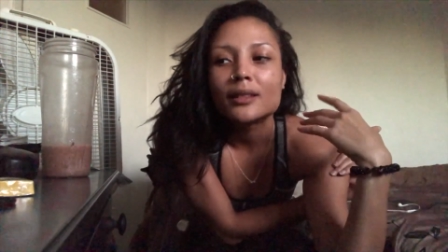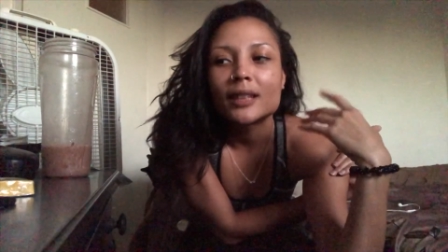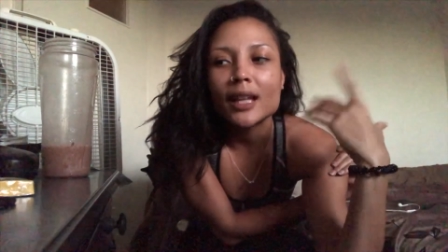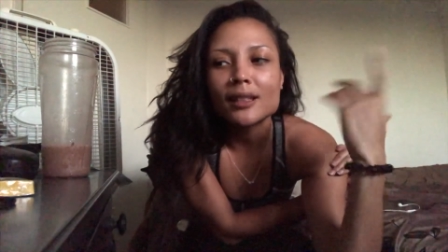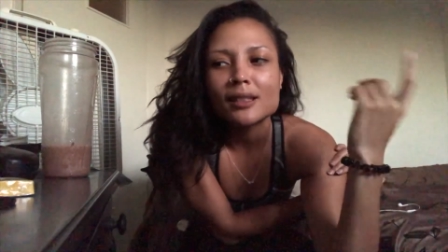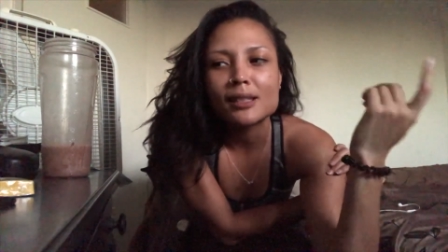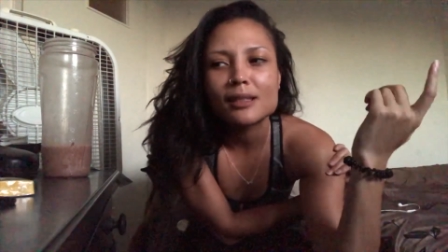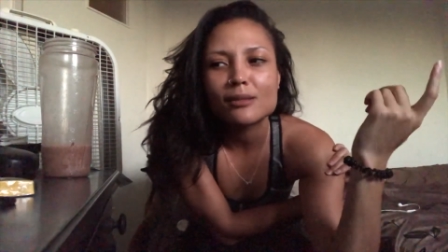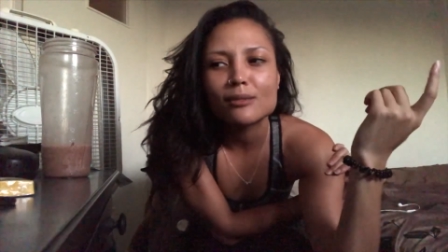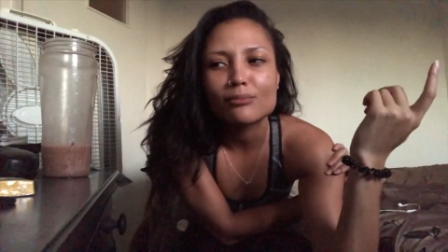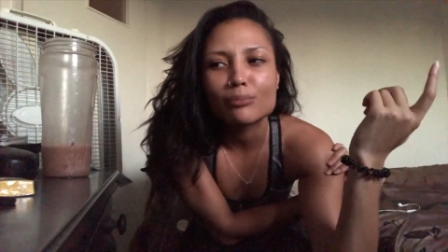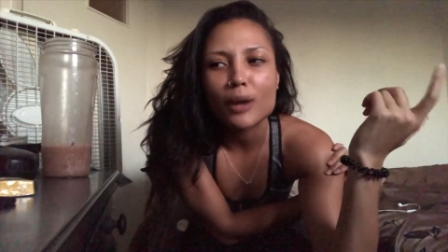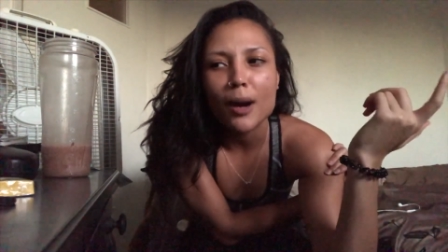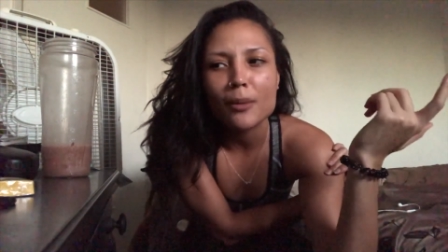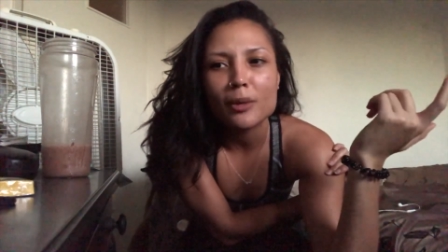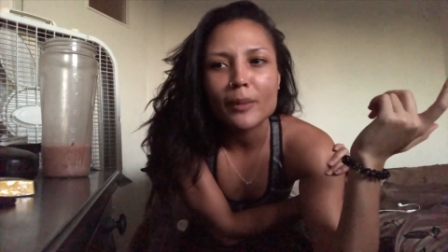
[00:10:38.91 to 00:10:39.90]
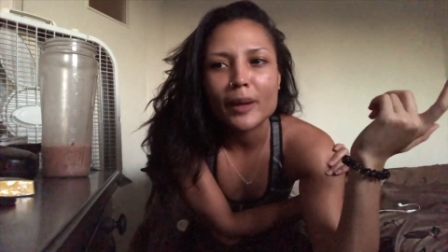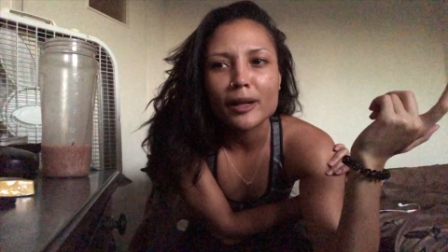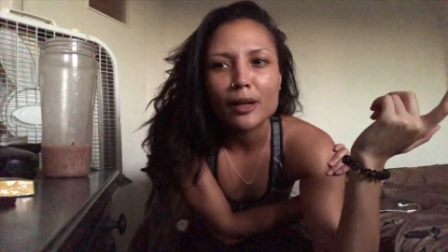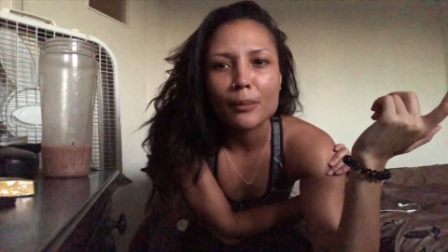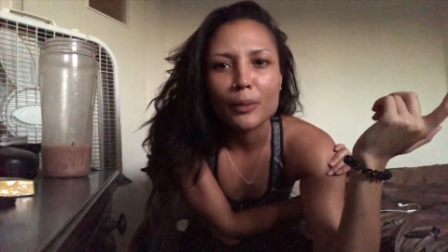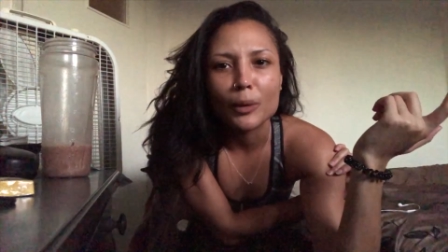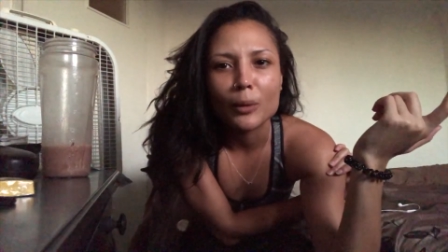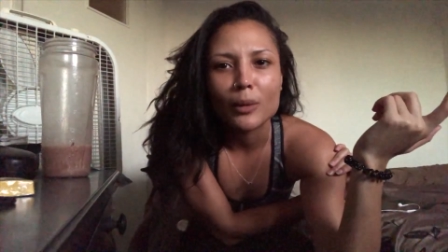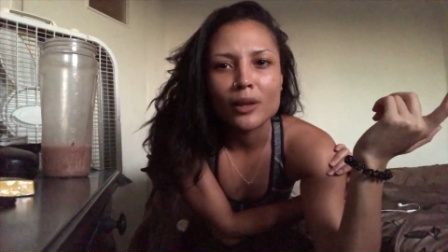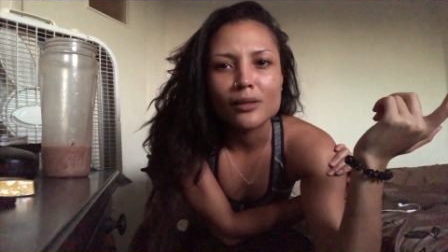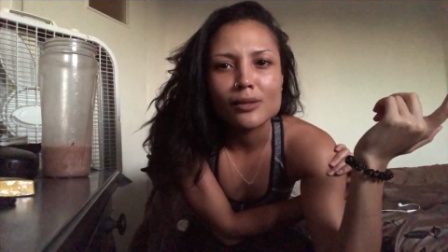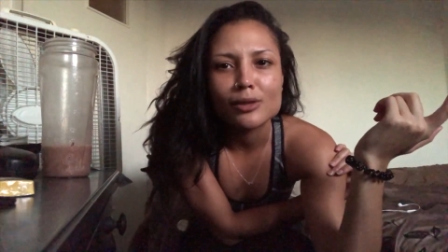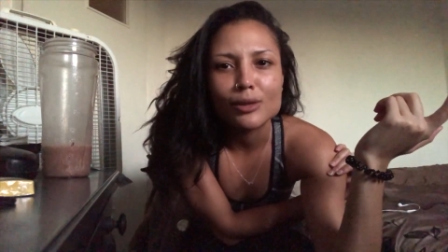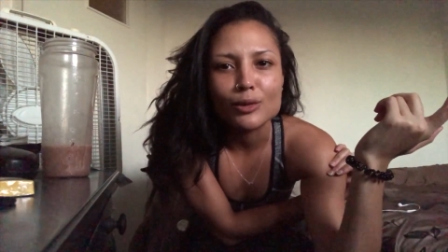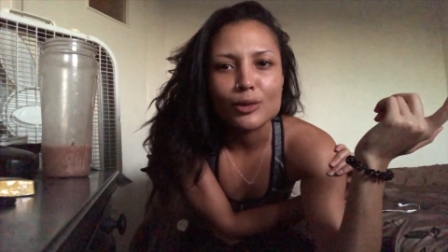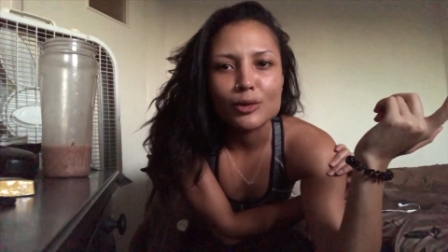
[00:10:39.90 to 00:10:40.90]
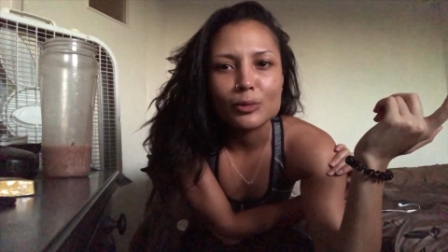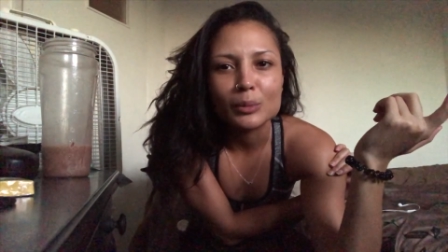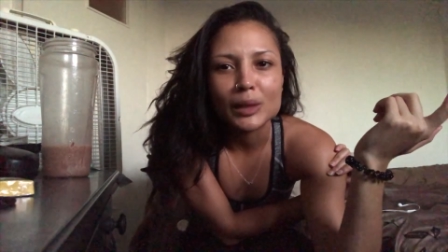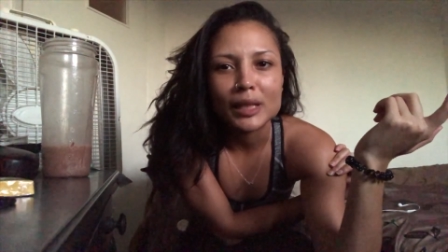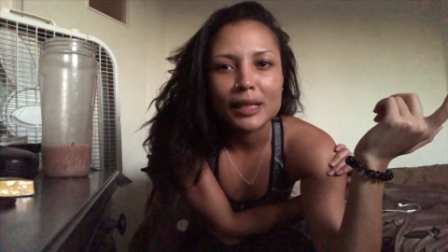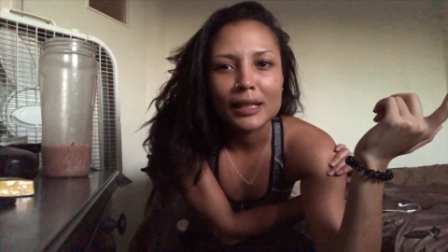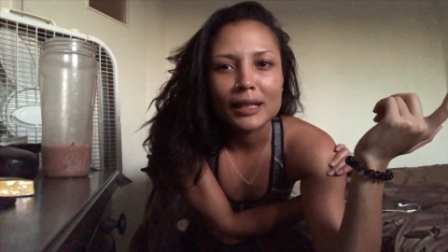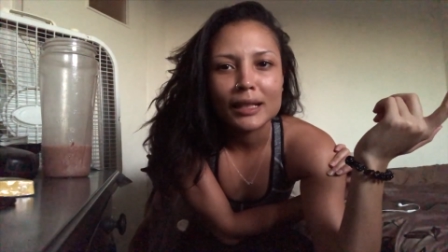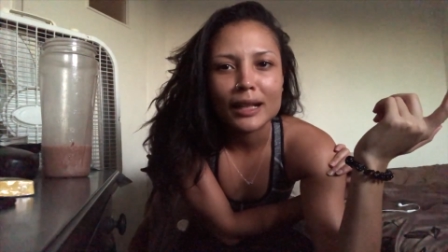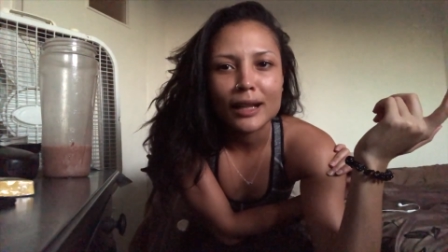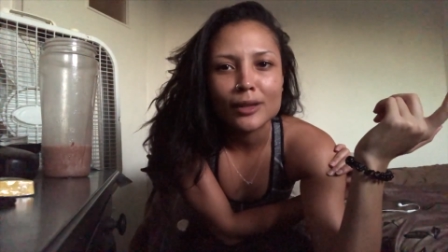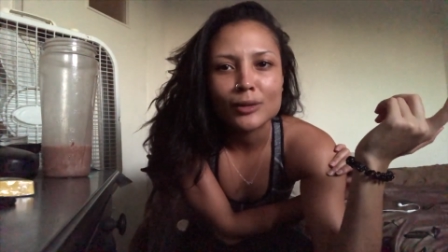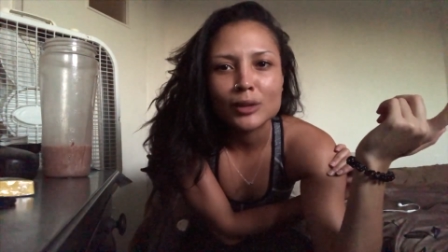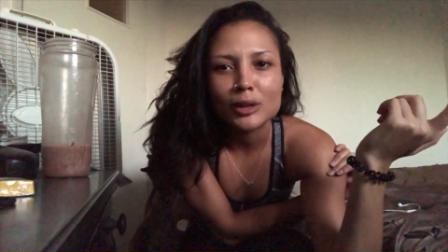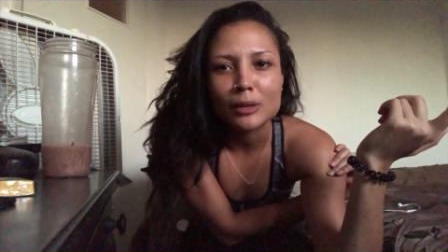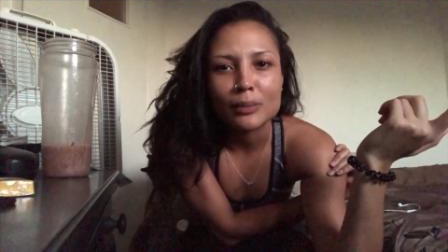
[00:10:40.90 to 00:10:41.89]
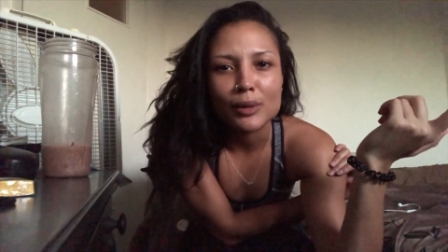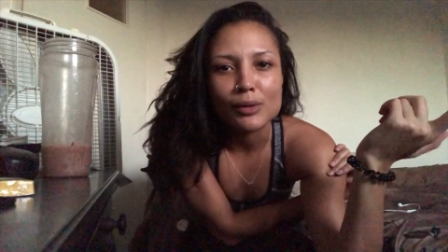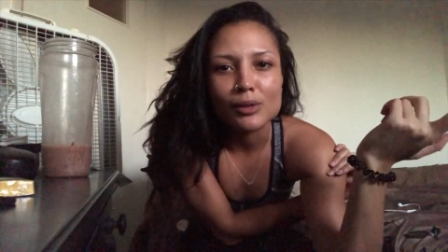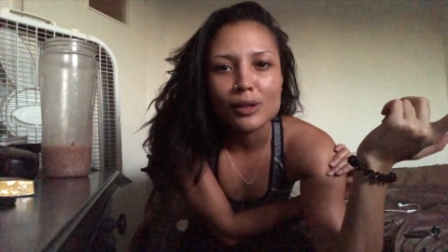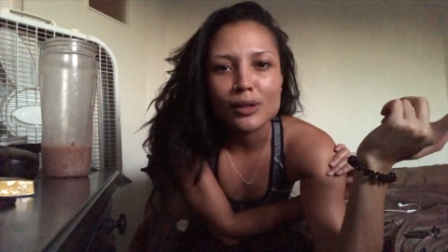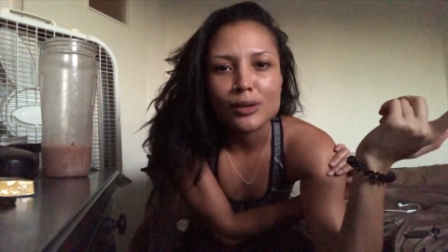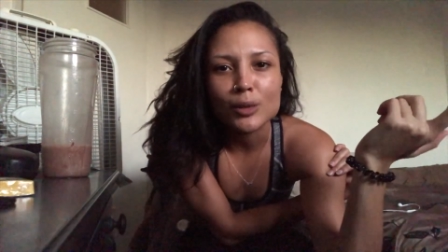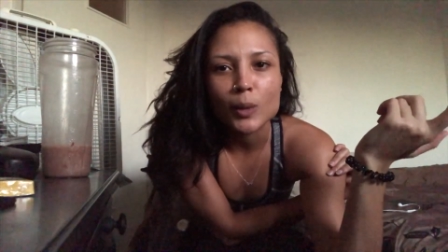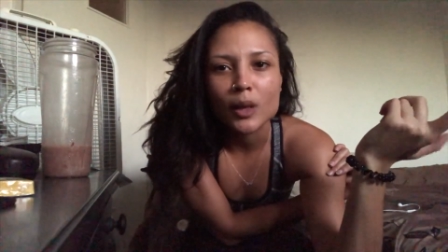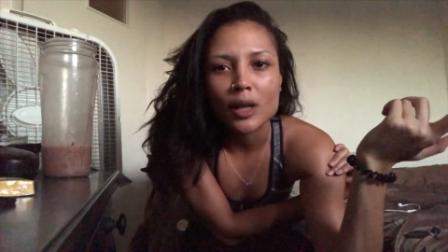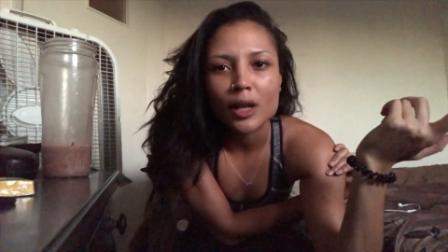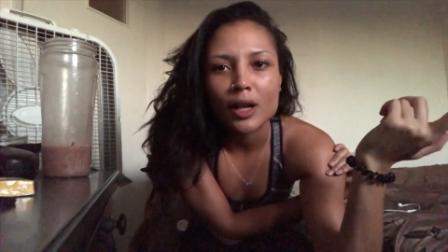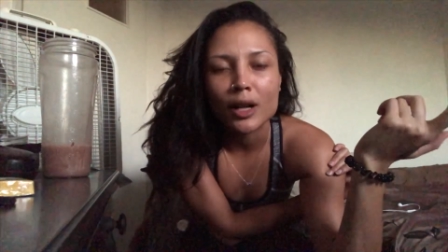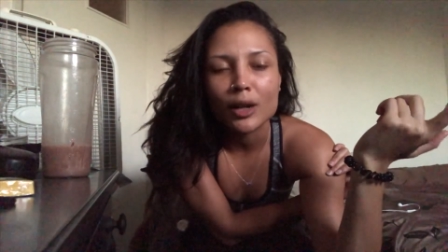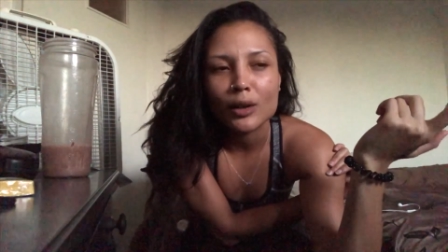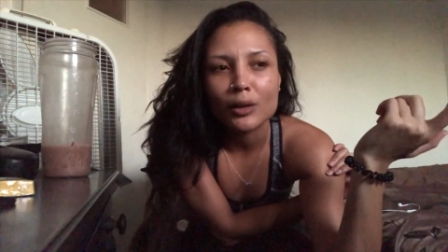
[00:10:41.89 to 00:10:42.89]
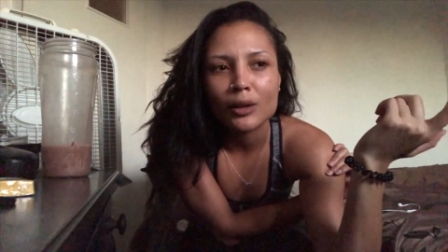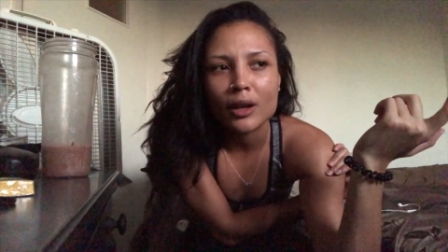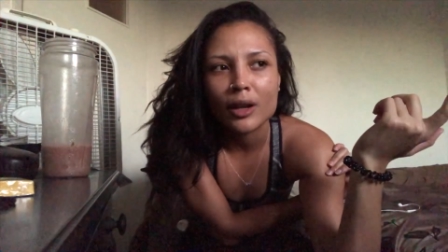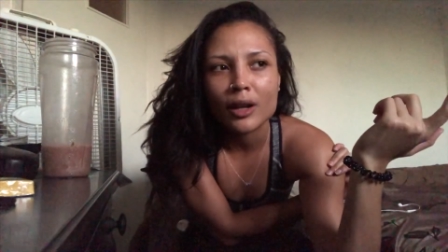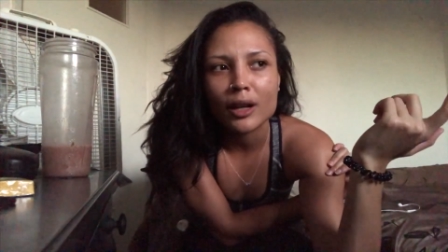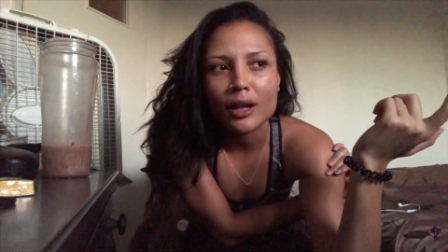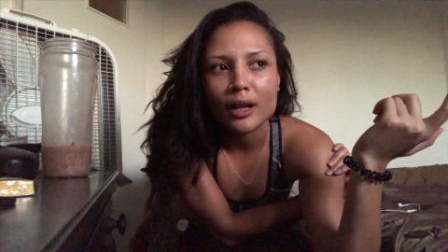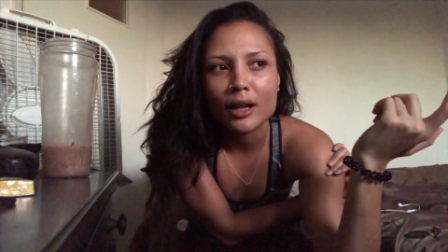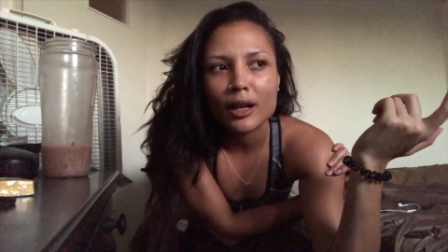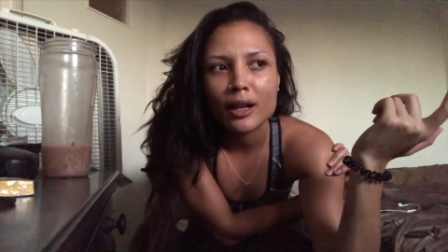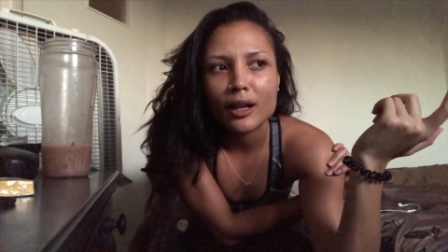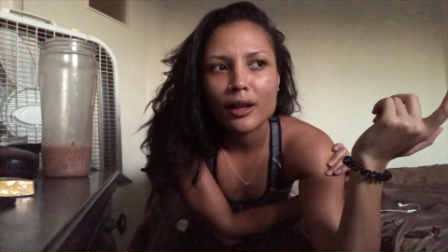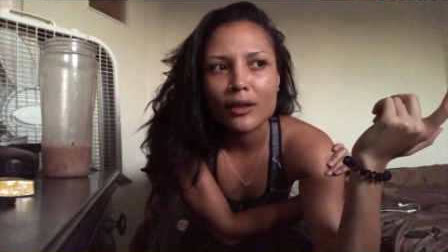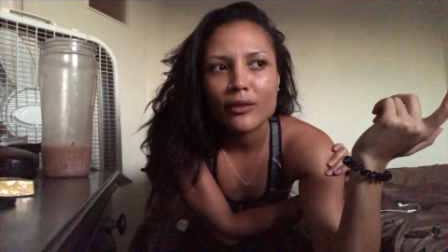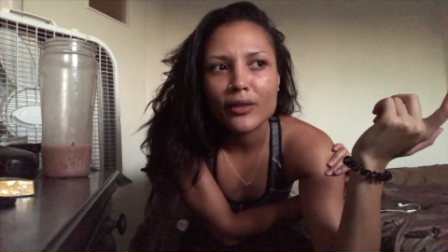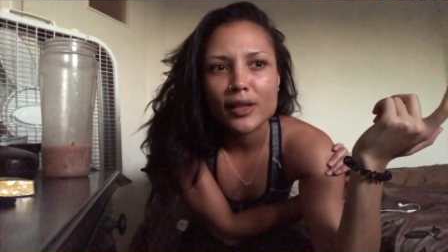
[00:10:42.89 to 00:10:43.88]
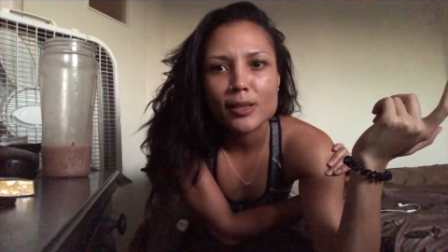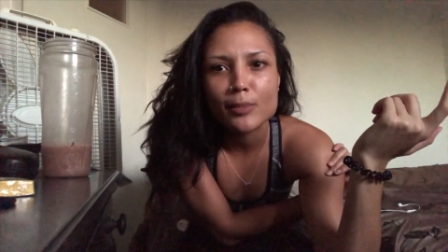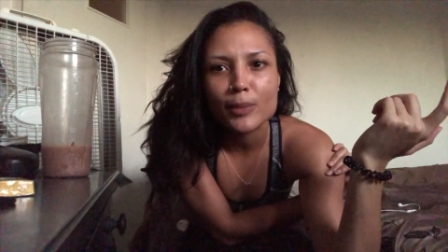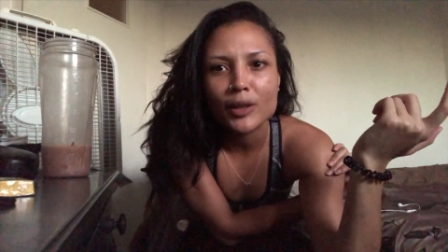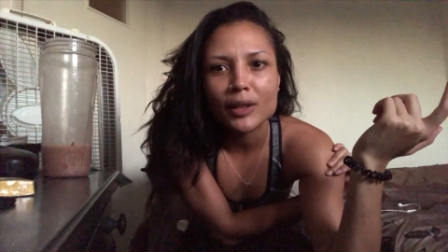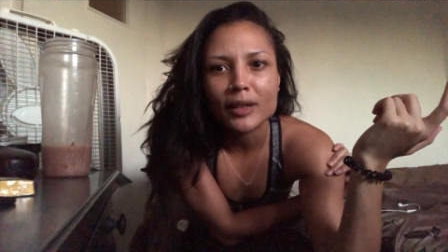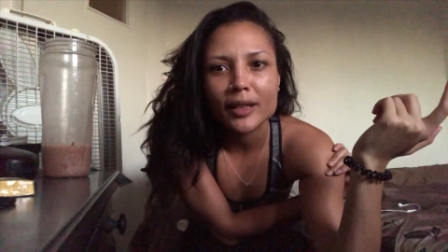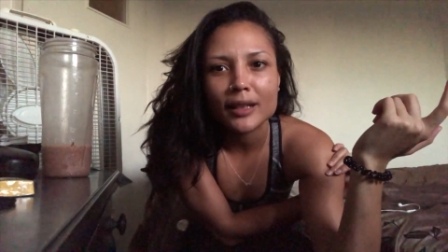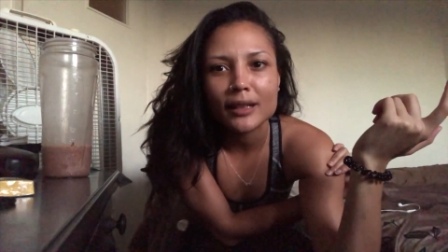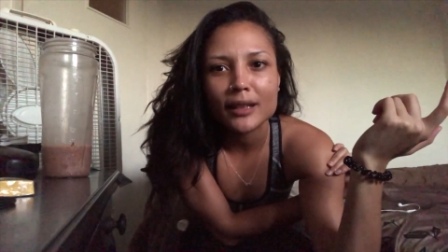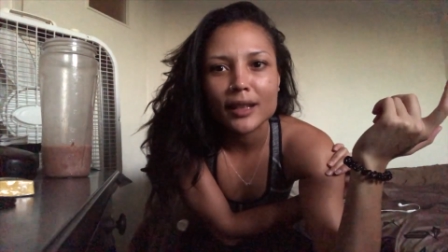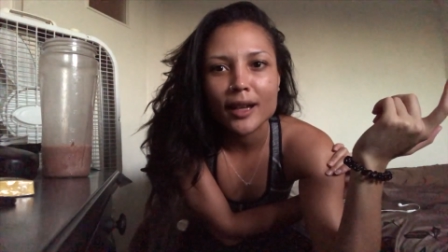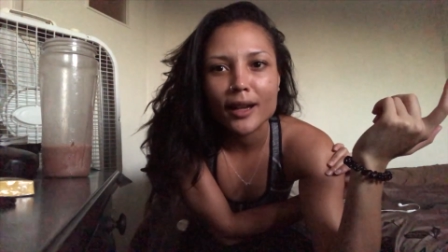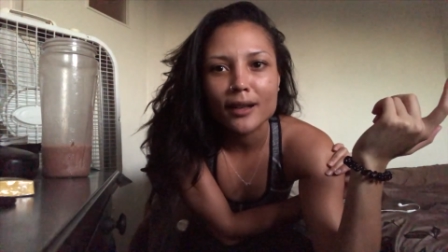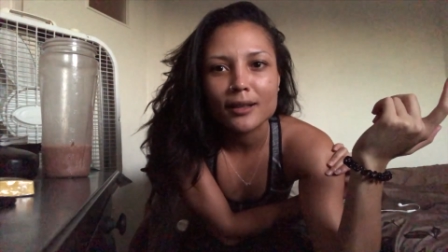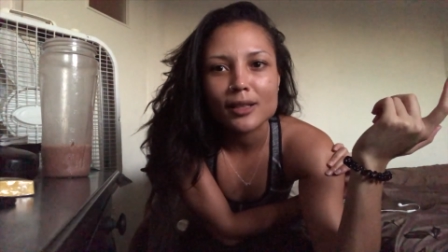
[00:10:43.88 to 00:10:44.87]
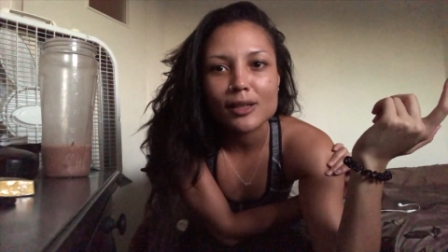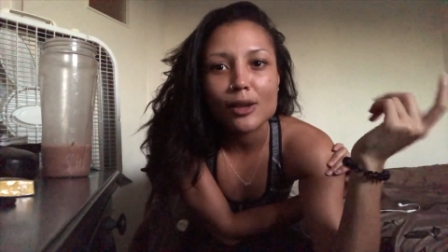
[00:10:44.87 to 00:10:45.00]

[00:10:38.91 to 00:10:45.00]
That's probably my number one social media. I don't really post on Twitter or uh, Facebook like that.